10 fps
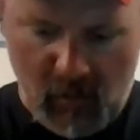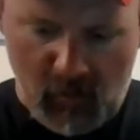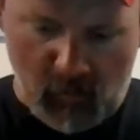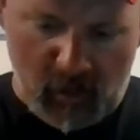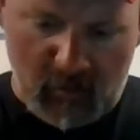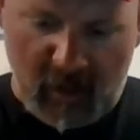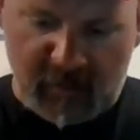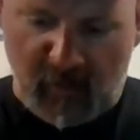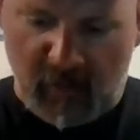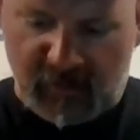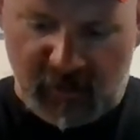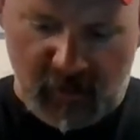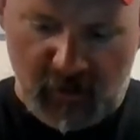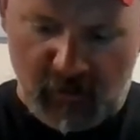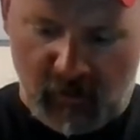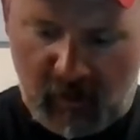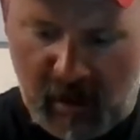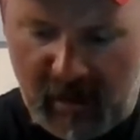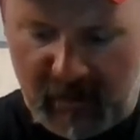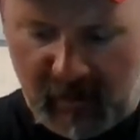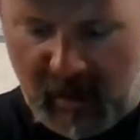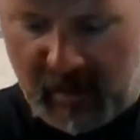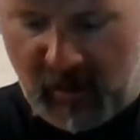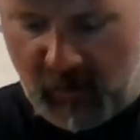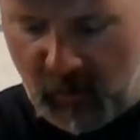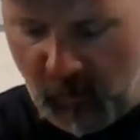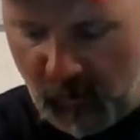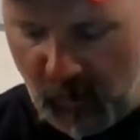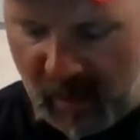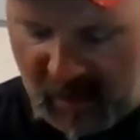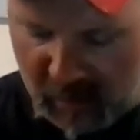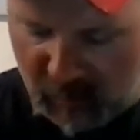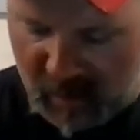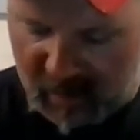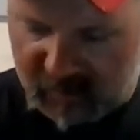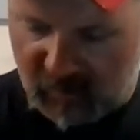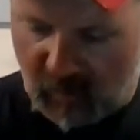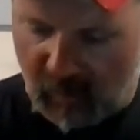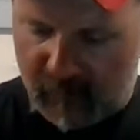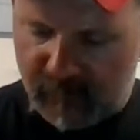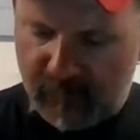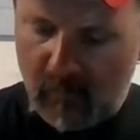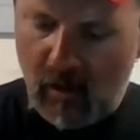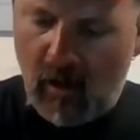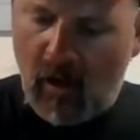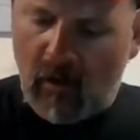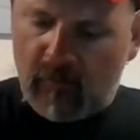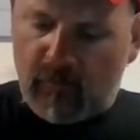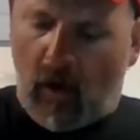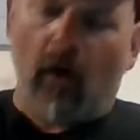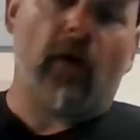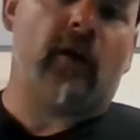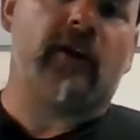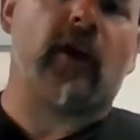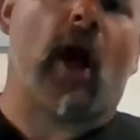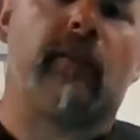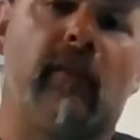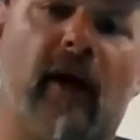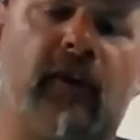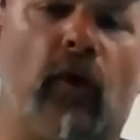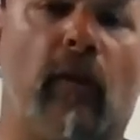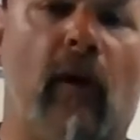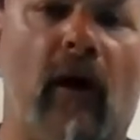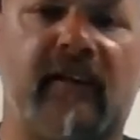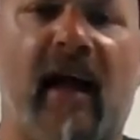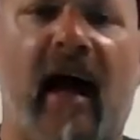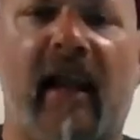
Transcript: what am I supposed to do? I don't know where the radiator brackets are. Oh, they're in the top of my toolbox, Dad.